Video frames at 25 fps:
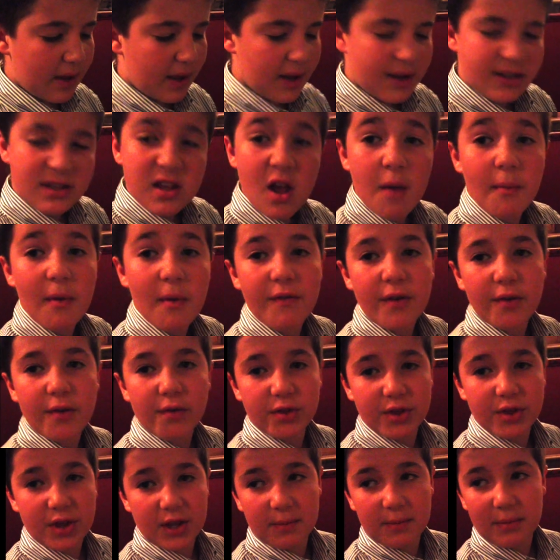It's not my favorite
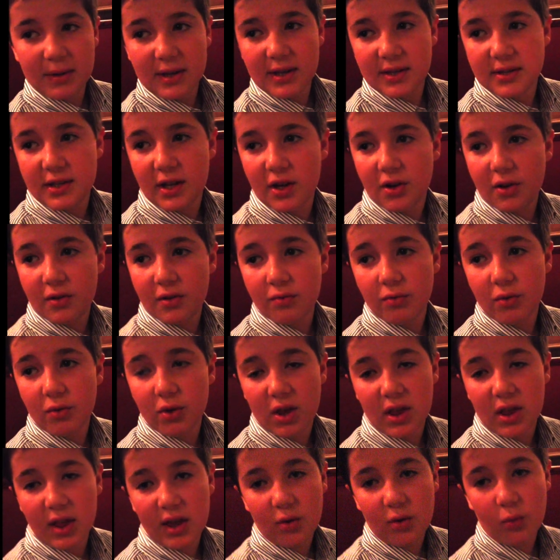thing because I don't
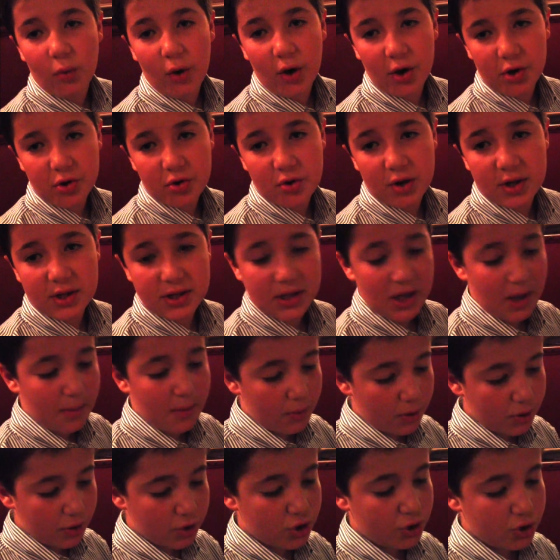really like watercress that
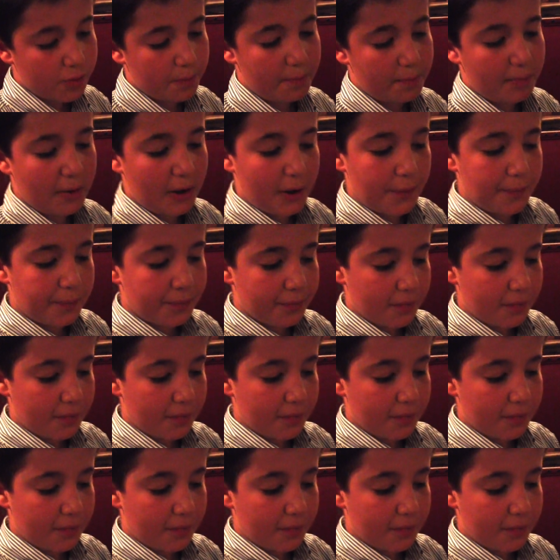much, but